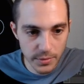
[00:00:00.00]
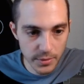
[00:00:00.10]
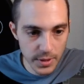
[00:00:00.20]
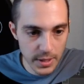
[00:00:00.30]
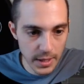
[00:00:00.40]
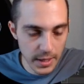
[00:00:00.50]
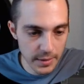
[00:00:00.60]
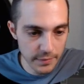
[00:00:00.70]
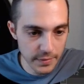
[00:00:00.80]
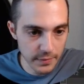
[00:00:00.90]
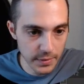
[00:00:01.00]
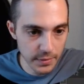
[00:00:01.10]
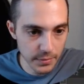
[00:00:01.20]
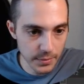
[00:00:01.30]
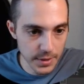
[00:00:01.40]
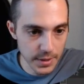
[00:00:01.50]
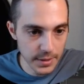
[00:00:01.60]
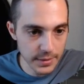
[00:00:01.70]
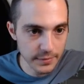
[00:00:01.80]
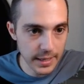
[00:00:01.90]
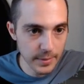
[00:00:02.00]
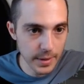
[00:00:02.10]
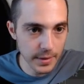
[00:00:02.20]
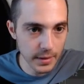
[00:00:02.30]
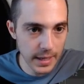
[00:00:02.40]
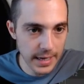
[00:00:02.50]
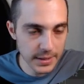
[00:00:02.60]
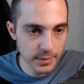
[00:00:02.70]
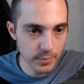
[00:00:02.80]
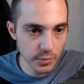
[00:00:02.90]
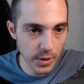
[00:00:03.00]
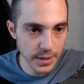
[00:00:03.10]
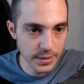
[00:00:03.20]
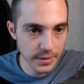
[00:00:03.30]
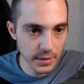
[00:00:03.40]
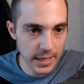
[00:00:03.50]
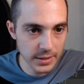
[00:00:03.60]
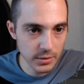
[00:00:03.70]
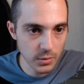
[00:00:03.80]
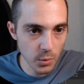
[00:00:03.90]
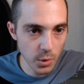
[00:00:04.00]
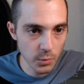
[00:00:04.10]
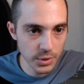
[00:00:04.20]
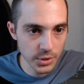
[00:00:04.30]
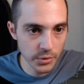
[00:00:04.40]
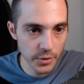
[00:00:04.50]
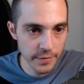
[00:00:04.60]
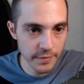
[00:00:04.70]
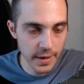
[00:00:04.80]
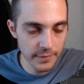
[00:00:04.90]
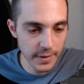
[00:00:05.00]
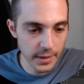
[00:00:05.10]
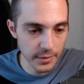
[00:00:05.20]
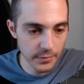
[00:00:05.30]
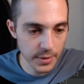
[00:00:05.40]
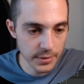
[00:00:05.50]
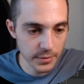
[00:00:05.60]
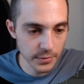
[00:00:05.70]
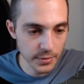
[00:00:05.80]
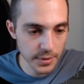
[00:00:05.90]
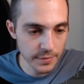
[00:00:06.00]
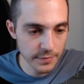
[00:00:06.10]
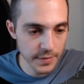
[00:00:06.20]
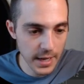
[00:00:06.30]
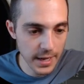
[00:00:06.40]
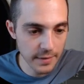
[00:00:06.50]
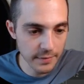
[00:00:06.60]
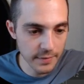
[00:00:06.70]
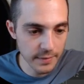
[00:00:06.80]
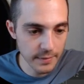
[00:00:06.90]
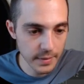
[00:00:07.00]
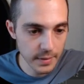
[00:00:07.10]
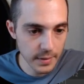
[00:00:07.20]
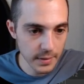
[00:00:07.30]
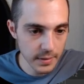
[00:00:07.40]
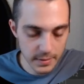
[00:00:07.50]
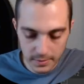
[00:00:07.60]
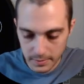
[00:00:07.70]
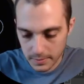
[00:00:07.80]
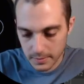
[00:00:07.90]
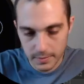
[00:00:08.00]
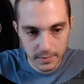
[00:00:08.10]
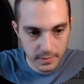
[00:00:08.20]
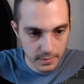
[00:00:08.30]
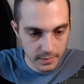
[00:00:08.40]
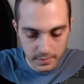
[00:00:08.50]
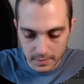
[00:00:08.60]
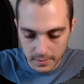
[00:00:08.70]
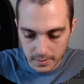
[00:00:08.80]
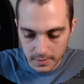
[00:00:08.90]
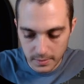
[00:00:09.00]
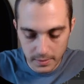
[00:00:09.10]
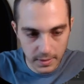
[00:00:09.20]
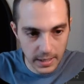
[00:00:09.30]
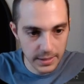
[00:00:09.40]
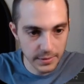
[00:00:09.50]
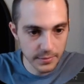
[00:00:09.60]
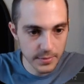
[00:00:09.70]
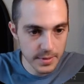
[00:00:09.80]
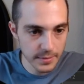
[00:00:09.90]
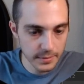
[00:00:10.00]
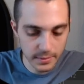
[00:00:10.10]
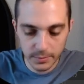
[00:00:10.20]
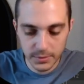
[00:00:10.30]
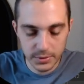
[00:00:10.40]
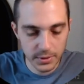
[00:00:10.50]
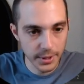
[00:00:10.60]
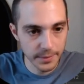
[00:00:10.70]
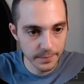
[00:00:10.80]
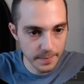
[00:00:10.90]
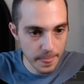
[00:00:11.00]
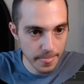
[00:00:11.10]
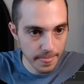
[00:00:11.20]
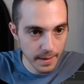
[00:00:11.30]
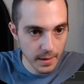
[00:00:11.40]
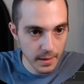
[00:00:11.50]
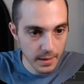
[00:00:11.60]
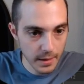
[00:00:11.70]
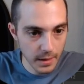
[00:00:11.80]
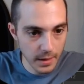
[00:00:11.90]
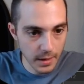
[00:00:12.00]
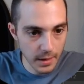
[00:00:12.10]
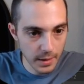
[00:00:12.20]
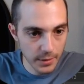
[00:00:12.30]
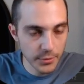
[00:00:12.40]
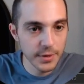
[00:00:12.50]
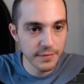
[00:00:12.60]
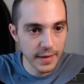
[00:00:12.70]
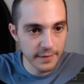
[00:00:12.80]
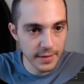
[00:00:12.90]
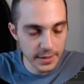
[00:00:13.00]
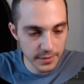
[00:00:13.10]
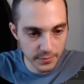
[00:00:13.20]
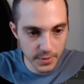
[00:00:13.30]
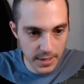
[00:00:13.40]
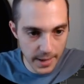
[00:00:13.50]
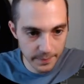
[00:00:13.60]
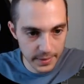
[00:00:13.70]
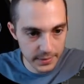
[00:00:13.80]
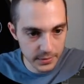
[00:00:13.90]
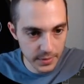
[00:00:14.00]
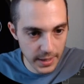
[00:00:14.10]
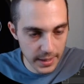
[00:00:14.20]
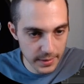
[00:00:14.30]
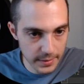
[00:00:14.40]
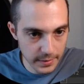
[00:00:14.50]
$39.53 divided by the last price. The last quote was $35.93. So $35.93. Oh, sorry. $35.93. Yep, let's do that.